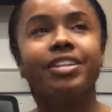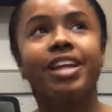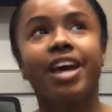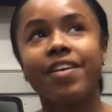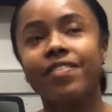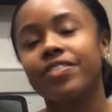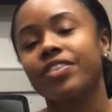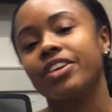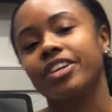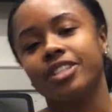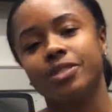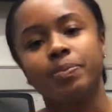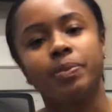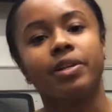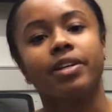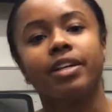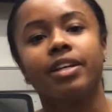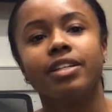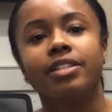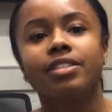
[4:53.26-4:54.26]
never
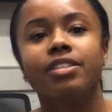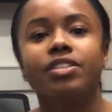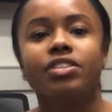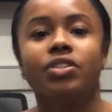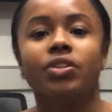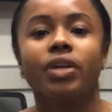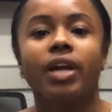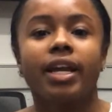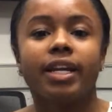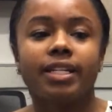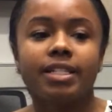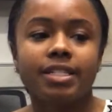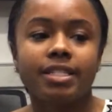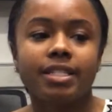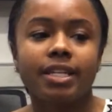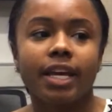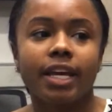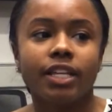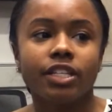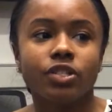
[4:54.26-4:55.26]
experience in the United
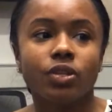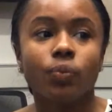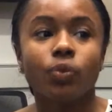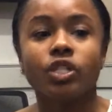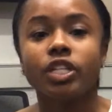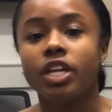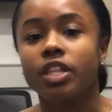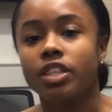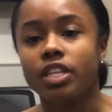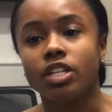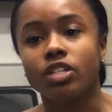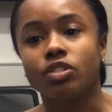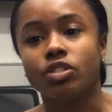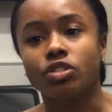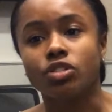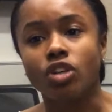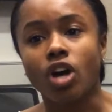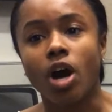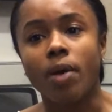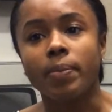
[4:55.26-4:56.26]
States, which I think
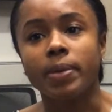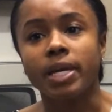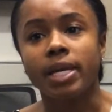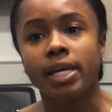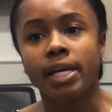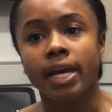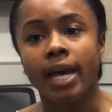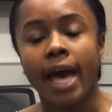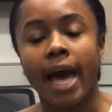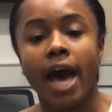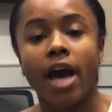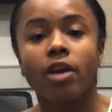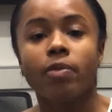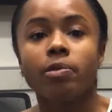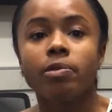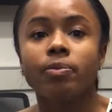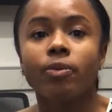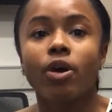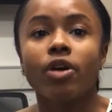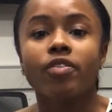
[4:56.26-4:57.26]
just taught me how to
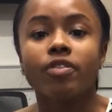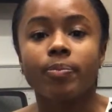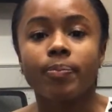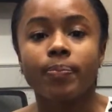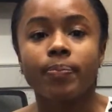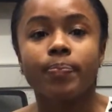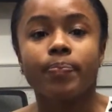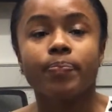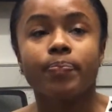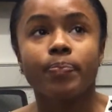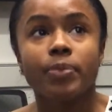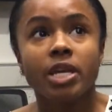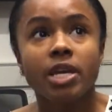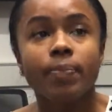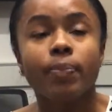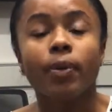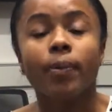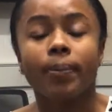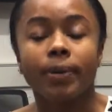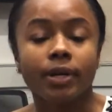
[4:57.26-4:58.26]
be more of a
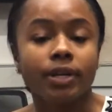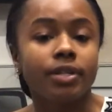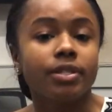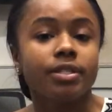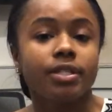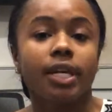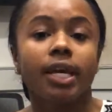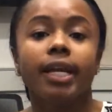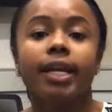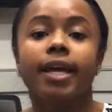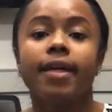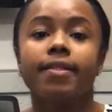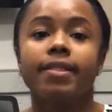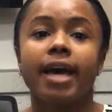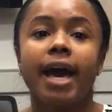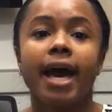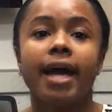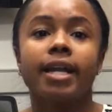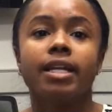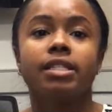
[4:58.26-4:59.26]
people person, in
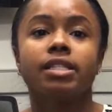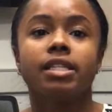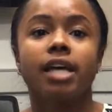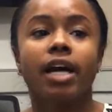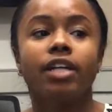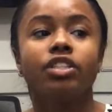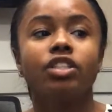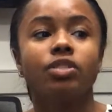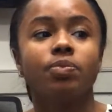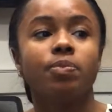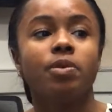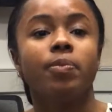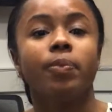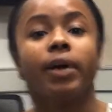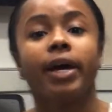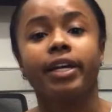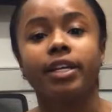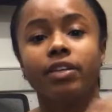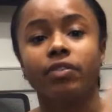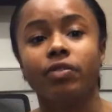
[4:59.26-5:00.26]
that it's not just people
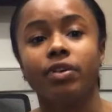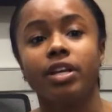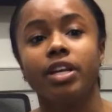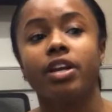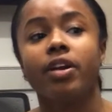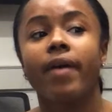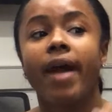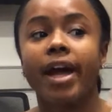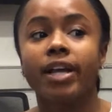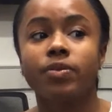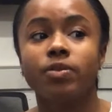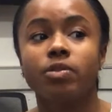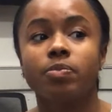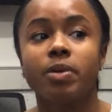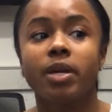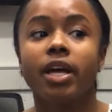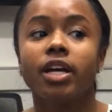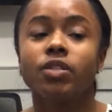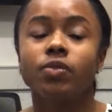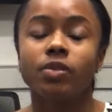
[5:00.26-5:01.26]
I can interact with
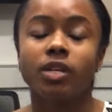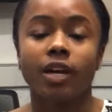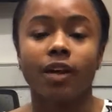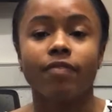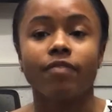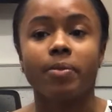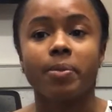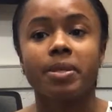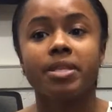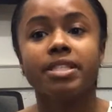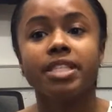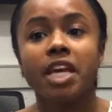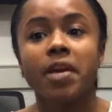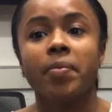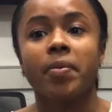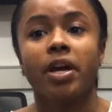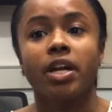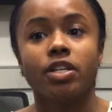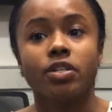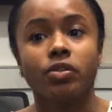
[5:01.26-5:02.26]
because we come from the same
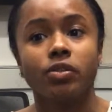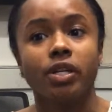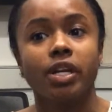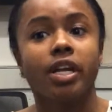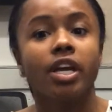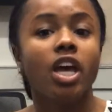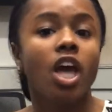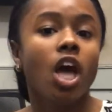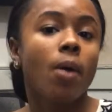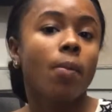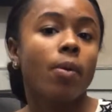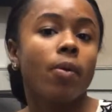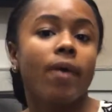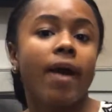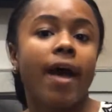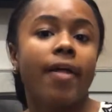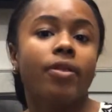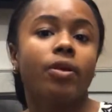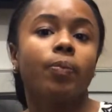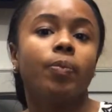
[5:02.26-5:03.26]
country, but
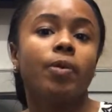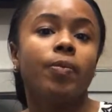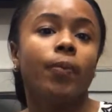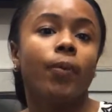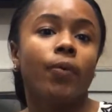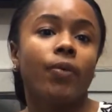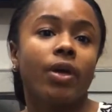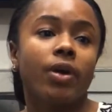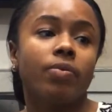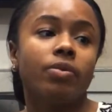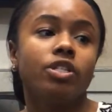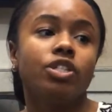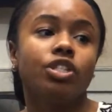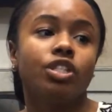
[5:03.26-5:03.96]
rather people that we